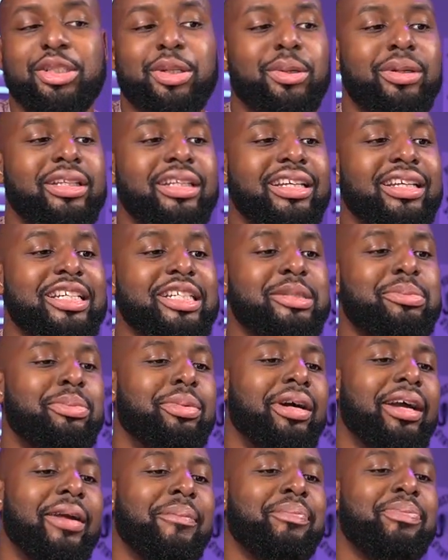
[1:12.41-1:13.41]
doing this,
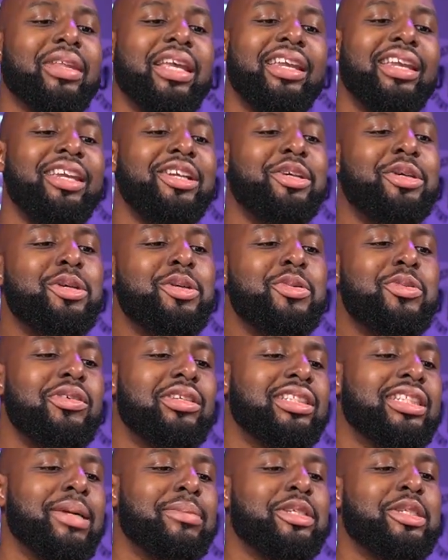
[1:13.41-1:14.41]
but you know, who
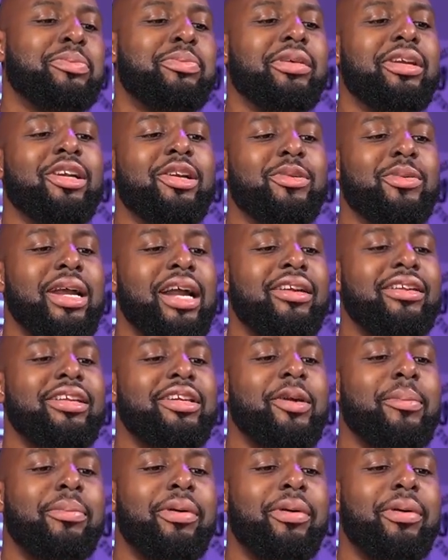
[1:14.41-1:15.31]
wants something spinning around in their